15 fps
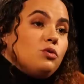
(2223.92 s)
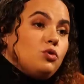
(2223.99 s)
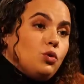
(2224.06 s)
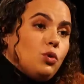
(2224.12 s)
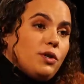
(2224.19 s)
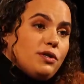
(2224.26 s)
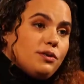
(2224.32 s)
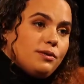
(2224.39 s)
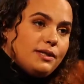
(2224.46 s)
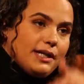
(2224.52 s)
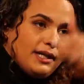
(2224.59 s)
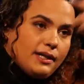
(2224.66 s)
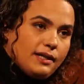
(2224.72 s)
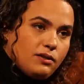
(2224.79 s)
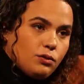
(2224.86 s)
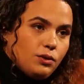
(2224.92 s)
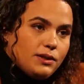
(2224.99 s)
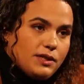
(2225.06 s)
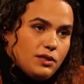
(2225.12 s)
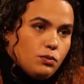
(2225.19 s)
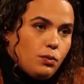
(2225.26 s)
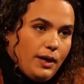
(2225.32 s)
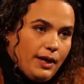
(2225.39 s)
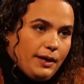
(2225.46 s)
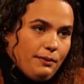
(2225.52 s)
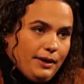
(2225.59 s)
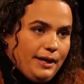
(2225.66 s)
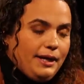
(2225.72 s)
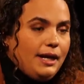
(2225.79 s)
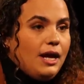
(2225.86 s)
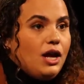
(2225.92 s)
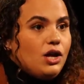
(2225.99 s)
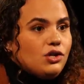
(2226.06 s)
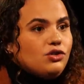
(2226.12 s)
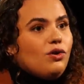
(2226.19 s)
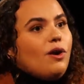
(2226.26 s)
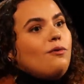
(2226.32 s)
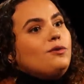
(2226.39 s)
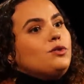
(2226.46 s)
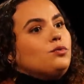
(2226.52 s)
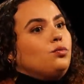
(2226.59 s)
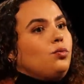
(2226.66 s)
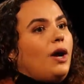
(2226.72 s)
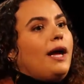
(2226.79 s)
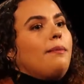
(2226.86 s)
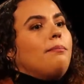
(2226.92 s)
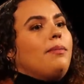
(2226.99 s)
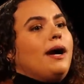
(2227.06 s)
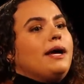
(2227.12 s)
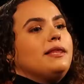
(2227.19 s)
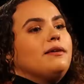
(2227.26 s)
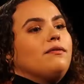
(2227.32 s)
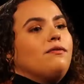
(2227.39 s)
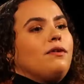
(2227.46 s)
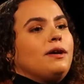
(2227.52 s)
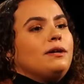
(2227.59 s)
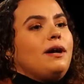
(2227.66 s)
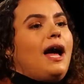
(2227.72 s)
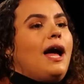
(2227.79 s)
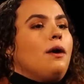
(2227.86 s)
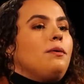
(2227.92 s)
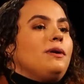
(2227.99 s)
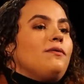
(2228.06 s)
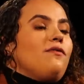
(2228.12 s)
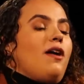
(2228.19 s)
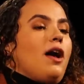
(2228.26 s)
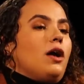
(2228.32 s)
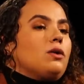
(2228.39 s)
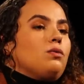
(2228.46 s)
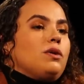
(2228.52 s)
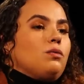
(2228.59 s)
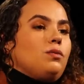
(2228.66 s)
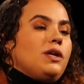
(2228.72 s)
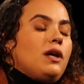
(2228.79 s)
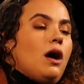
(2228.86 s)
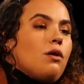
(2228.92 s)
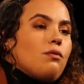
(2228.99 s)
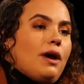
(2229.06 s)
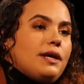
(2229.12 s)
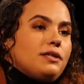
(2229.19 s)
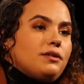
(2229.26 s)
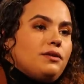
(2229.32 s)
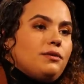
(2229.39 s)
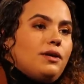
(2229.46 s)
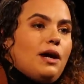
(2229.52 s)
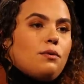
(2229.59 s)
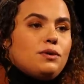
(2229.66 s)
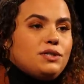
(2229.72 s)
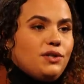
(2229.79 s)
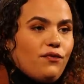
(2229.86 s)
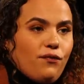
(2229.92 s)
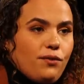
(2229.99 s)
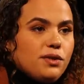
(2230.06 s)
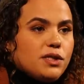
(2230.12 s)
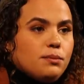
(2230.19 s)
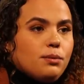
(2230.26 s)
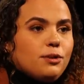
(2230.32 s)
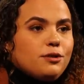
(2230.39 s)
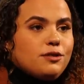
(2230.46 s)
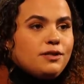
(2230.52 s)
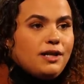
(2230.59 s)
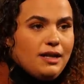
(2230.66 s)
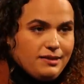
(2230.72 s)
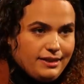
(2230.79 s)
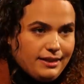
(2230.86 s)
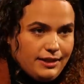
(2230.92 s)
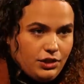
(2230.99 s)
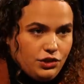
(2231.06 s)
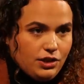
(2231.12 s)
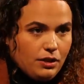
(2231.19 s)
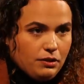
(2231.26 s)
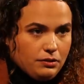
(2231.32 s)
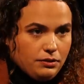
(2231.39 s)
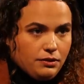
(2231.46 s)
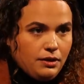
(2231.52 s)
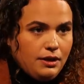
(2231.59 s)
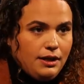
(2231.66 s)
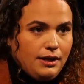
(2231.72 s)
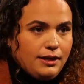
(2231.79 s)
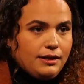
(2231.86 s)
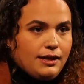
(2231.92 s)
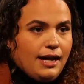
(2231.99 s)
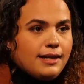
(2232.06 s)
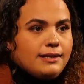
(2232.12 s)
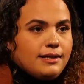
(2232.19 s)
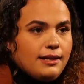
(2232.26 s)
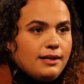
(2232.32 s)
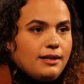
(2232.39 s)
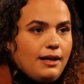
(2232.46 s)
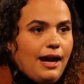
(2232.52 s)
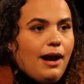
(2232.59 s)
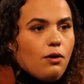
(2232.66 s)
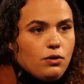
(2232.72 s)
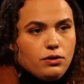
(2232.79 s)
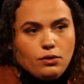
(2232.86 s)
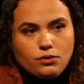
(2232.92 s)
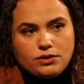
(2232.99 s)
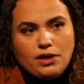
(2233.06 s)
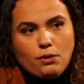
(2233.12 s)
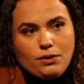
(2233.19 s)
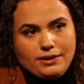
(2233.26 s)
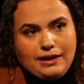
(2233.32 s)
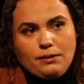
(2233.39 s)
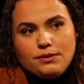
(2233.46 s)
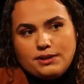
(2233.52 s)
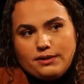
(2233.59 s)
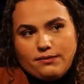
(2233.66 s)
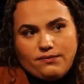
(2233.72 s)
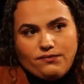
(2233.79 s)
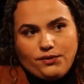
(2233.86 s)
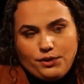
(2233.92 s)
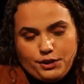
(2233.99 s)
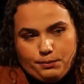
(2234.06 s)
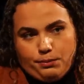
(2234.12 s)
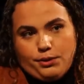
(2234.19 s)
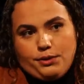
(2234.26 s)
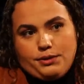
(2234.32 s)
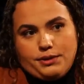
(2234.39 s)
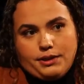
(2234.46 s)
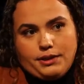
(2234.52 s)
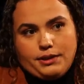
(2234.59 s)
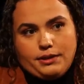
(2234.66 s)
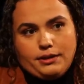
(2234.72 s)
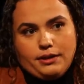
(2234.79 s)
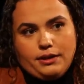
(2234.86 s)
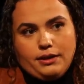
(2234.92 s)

door. So it was like a doorless way, right? So I was right by the front. In fact, when we got rescued, I was the first person outside the shelter. That's how close I was. I was the first person